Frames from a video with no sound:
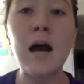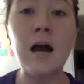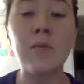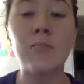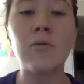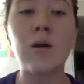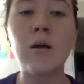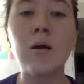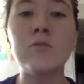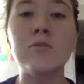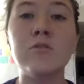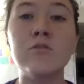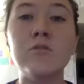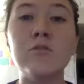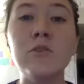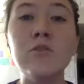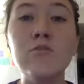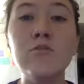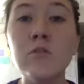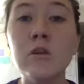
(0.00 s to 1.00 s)
I promise you,
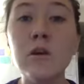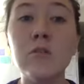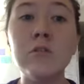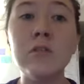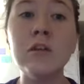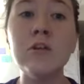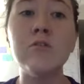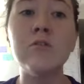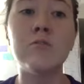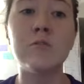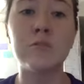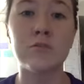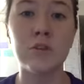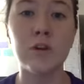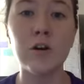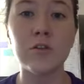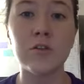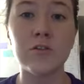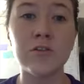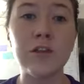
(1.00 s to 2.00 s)
you will yield
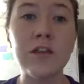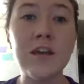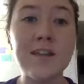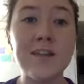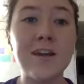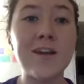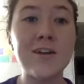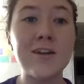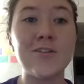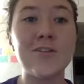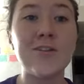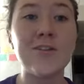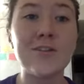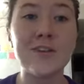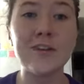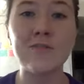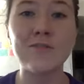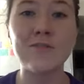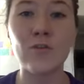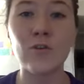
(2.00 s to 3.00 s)
results that you're
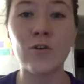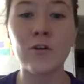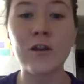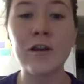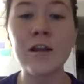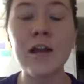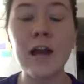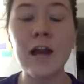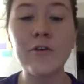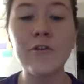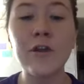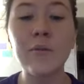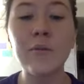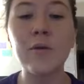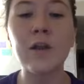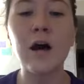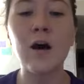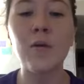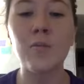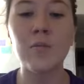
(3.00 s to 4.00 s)
looking for, and you're
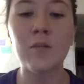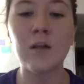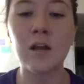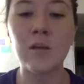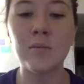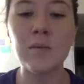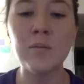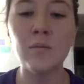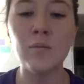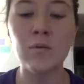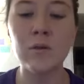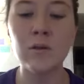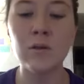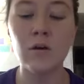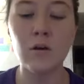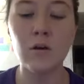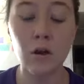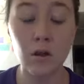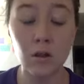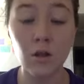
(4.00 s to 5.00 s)
able to help a lot of people
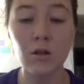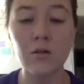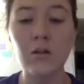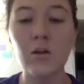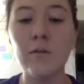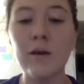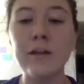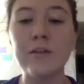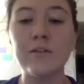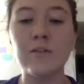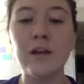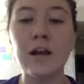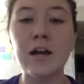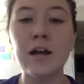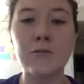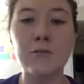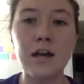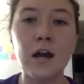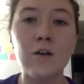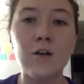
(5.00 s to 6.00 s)
along the way. So,
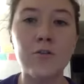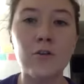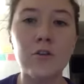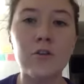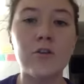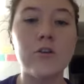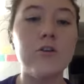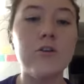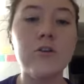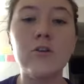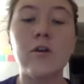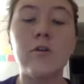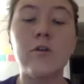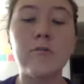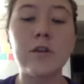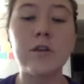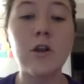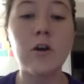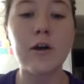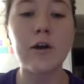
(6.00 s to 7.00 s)
guys, without further ado, I'm
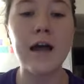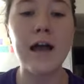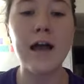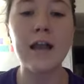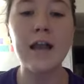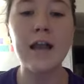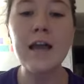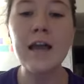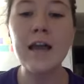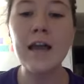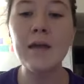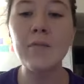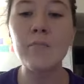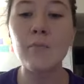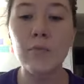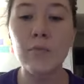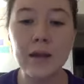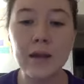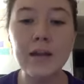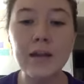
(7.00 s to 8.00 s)
going to go ahead
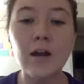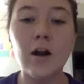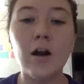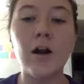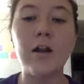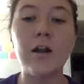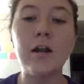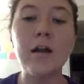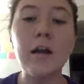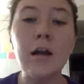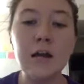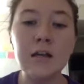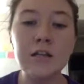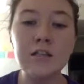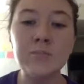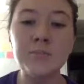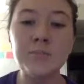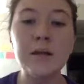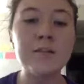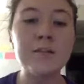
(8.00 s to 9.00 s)
and bring on
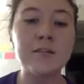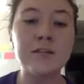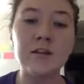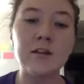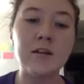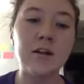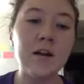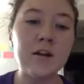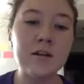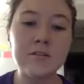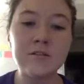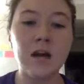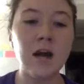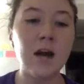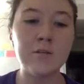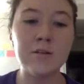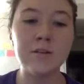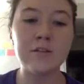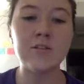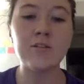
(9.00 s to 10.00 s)
Spencer
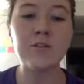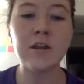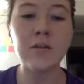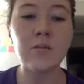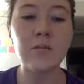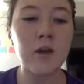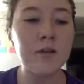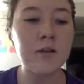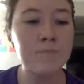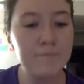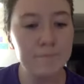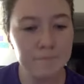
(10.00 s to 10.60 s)
Thomas. You there, bud?